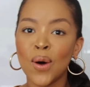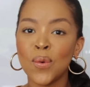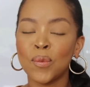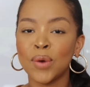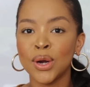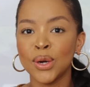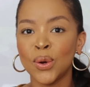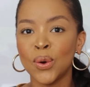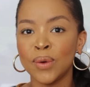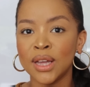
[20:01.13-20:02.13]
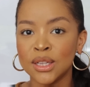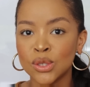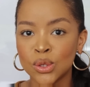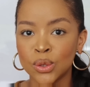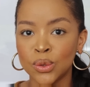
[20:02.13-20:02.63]
what we're gonna go
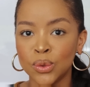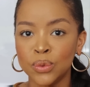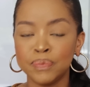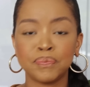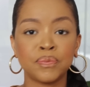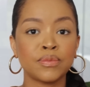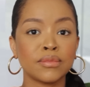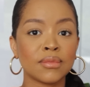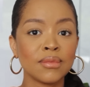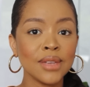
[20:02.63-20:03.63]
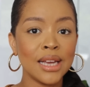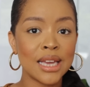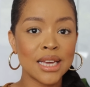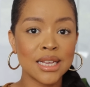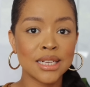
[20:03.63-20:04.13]
into
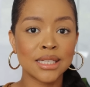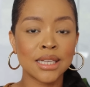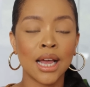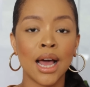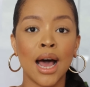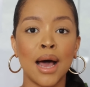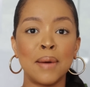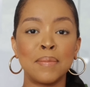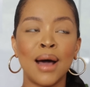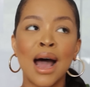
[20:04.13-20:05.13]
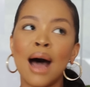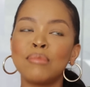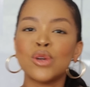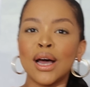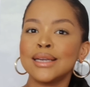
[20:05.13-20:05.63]
is I'm
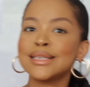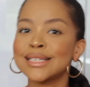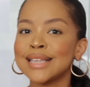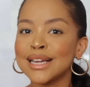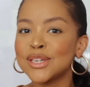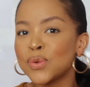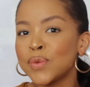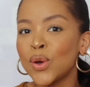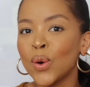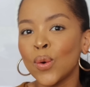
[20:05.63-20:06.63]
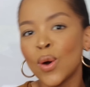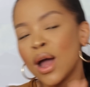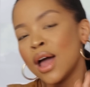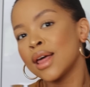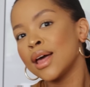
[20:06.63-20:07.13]
trying to decide, should we go
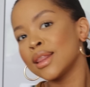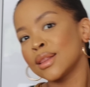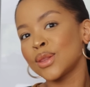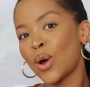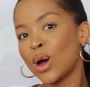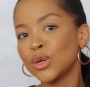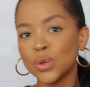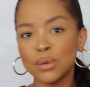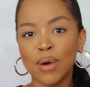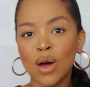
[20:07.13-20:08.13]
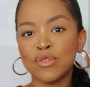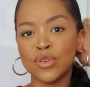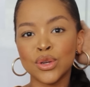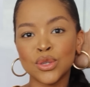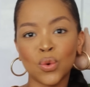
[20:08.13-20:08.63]
the contoured brow
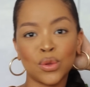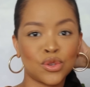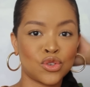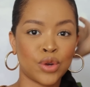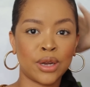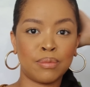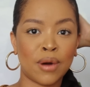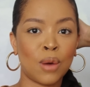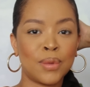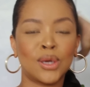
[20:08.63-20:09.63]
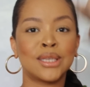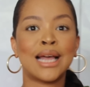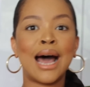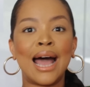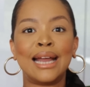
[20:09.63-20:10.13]
first or the straight brow,
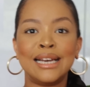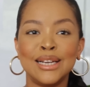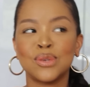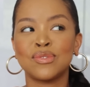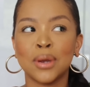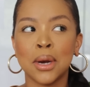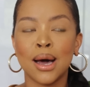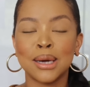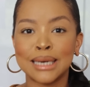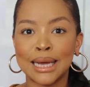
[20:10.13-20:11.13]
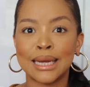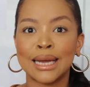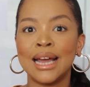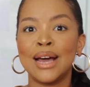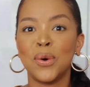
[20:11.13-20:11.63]
because I need to figure out, like,
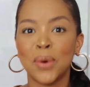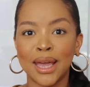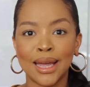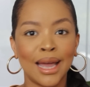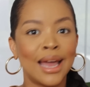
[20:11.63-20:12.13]
okay,